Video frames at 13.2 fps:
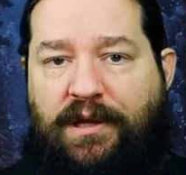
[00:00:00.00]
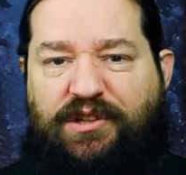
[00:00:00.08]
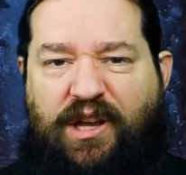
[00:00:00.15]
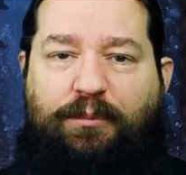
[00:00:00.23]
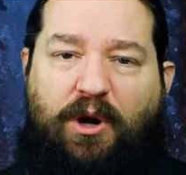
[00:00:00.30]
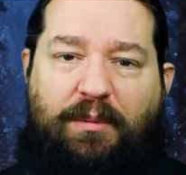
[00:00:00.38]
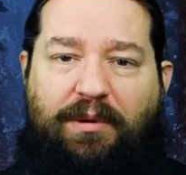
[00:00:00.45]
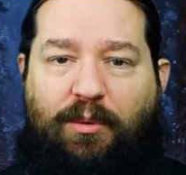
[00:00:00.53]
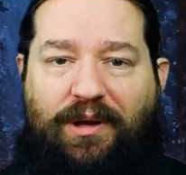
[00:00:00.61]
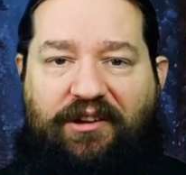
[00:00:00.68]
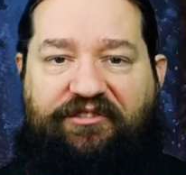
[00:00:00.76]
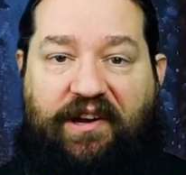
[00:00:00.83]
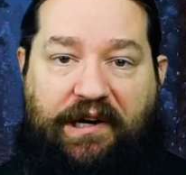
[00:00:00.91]
I probably will
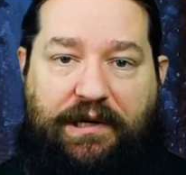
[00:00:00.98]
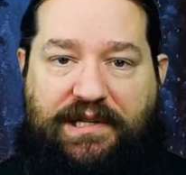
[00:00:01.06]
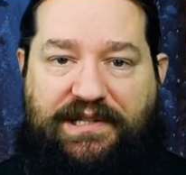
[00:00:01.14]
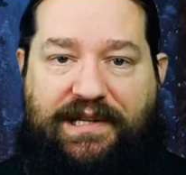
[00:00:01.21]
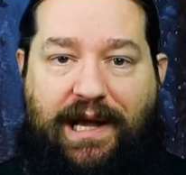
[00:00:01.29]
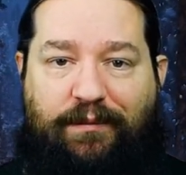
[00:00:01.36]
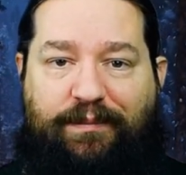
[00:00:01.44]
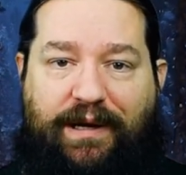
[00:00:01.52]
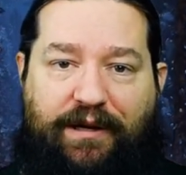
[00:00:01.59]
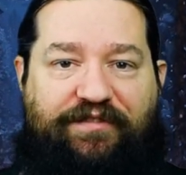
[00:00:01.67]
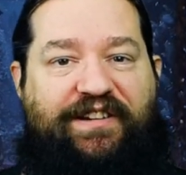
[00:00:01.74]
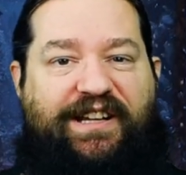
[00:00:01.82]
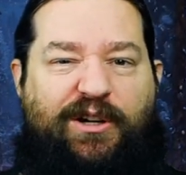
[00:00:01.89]
have figured this out by
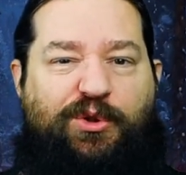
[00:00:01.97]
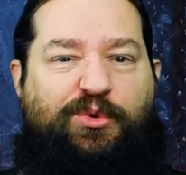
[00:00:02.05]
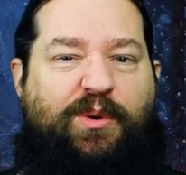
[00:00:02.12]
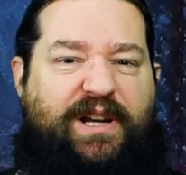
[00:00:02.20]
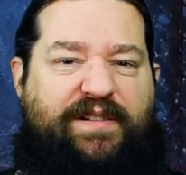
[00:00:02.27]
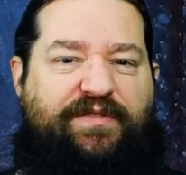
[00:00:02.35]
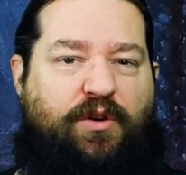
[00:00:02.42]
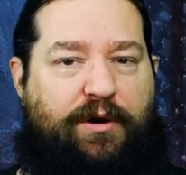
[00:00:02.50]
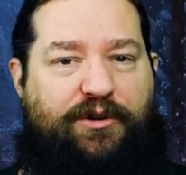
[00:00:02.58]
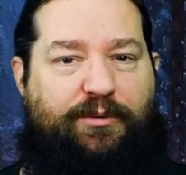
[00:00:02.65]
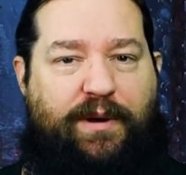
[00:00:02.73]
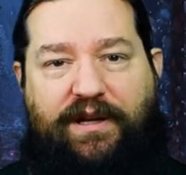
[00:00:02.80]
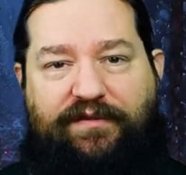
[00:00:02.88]
video 24 or
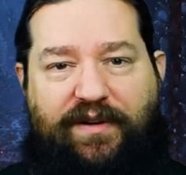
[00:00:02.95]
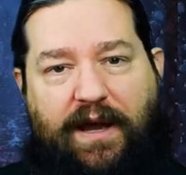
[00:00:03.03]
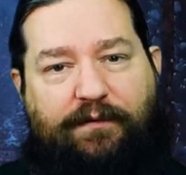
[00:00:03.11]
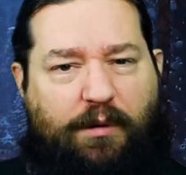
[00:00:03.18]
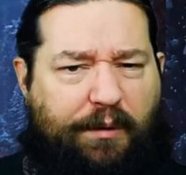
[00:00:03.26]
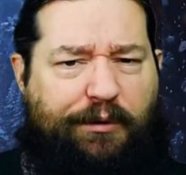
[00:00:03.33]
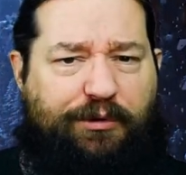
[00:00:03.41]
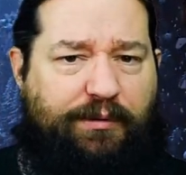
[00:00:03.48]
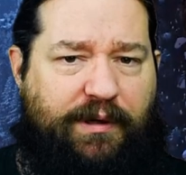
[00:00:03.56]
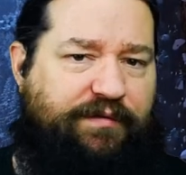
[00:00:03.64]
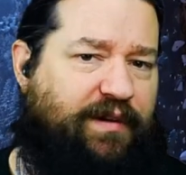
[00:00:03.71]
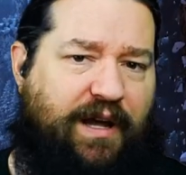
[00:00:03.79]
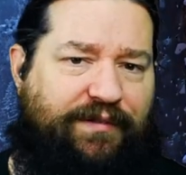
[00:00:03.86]
25, when we do
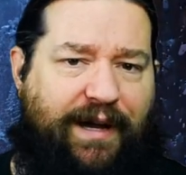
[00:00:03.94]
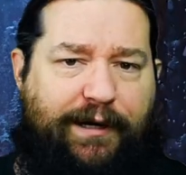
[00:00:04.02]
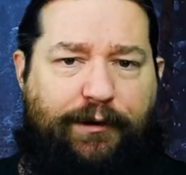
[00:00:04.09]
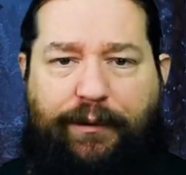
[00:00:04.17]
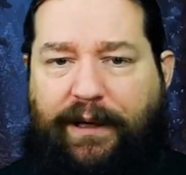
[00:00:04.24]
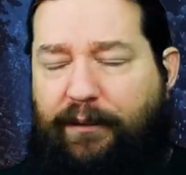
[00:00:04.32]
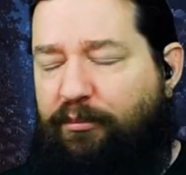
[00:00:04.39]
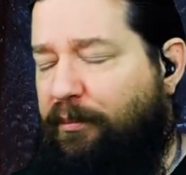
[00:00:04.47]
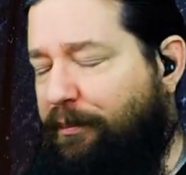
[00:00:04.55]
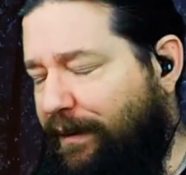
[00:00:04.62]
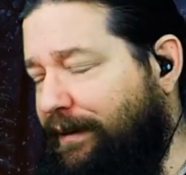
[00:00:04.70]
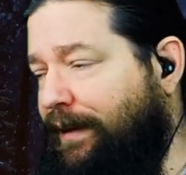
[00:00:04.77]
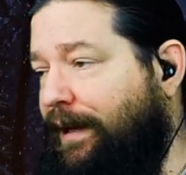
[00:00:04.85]
25. I don't know yet,
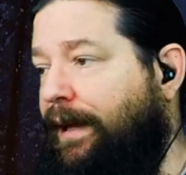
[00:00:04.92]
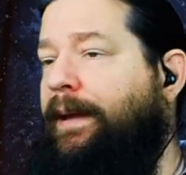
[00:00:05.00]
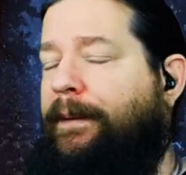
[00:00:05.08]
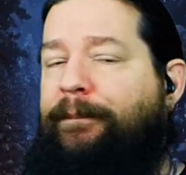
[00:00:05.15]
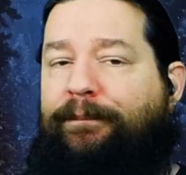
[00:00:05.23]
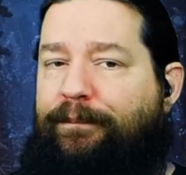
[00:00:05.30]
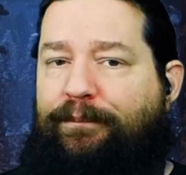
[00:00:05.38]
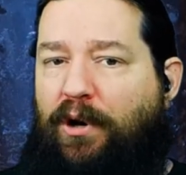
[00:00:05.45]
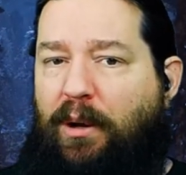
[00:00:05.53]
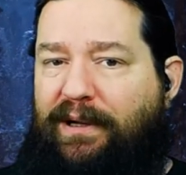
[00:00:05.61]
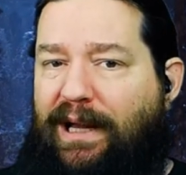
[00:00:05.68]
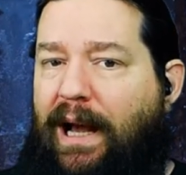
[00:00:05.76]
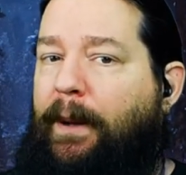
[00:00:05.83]
but
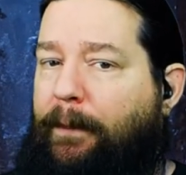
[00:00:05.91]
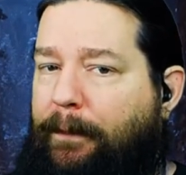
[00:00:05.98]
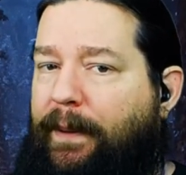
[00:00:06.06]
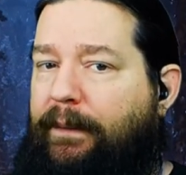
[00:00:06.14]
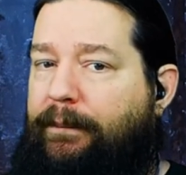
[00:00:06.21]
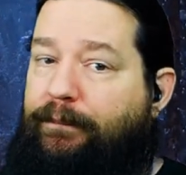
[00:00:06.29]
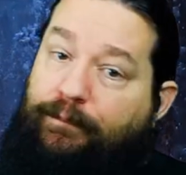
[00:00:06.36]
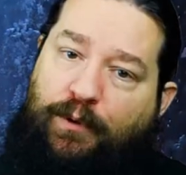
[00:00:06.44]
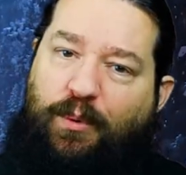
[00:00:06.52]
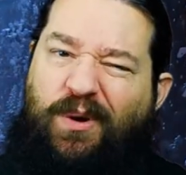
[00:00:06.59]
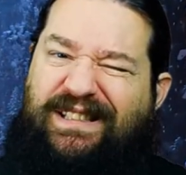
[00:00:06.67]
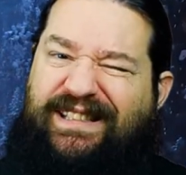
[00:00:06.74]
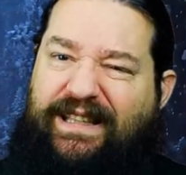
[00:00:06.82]
probably not. But
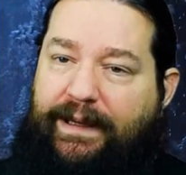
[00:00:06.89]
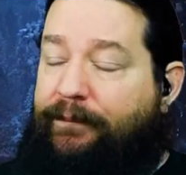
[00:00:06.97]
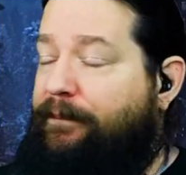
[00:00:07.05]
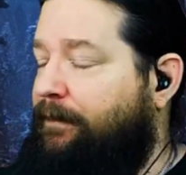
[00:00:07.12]
we'll see.